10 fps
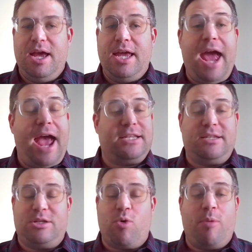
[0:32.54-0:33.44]
Yeah,
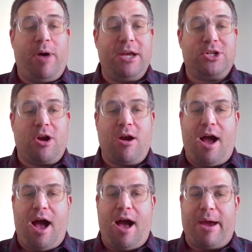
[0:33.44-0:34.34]
it's a real pleasure.
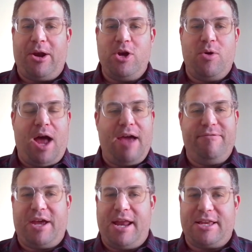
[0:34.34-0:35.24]
I know you and I
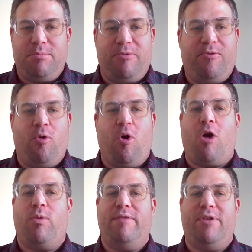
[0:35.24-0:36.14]
have connected
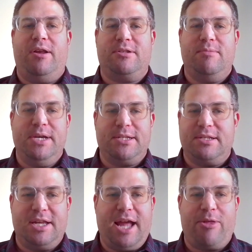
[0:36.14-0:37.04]
before. We've done some business
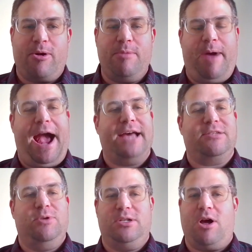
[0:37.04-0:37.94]
together in the
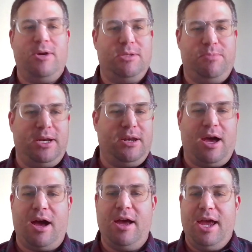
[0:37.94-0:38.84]
past, which has always been
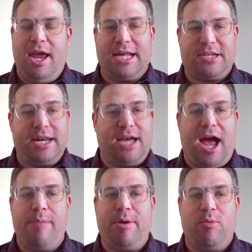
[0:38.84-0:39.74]
an exciting
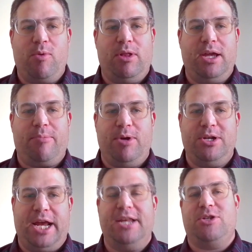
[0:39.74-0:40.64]
time, and we really
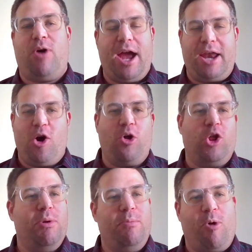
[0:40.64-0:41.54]
appreciate it. So I know a
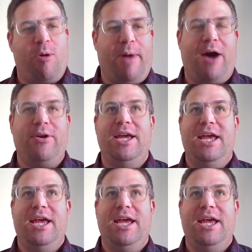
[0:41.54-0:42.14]
little bit more about